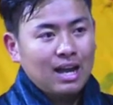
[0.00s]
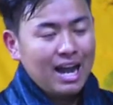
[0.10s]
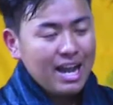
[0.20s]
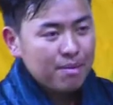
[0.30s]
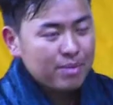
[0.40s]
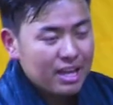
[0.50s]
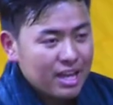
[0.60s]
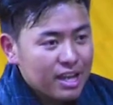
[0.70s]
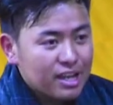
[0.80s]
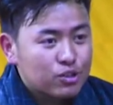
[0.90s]
I am
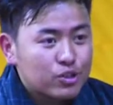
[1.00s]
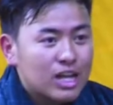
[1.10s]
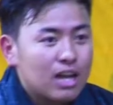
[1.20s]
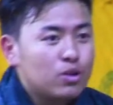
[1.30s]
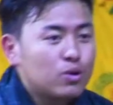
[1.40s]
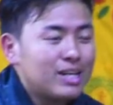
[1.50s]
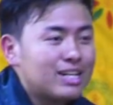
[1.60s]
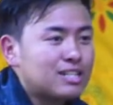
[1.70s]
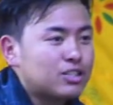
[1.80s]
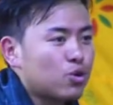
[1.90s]
here to tell you
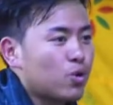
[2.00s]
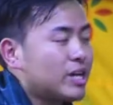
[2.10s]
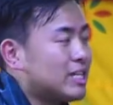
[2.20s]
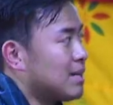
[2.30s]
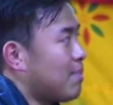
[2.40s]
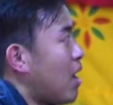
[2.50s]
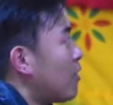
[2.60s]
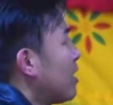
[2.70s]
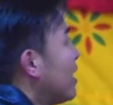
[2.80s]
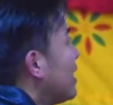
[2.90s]
little stories about